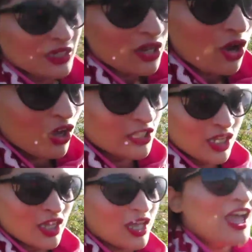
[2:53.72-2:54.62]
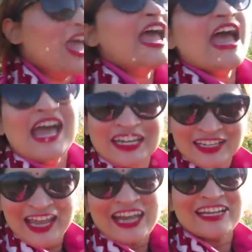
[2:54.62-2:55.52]
clothes,
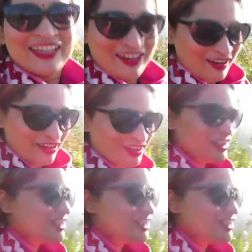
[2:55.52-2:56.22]
and get geared